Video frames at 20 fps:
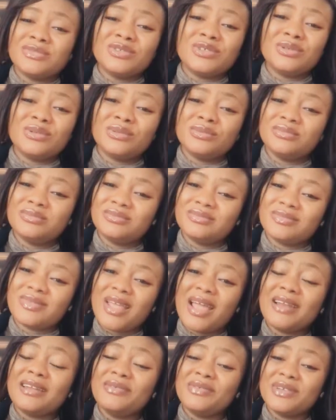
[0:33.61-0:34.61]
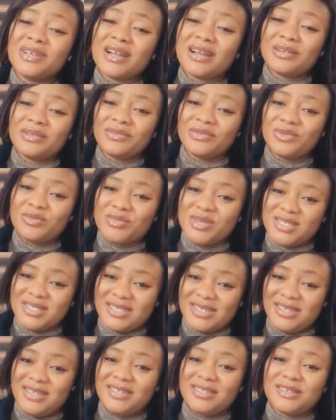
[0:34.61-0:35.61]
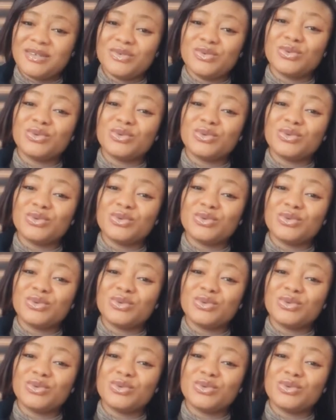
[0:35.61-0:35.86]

you know, I live in a kind of domesticated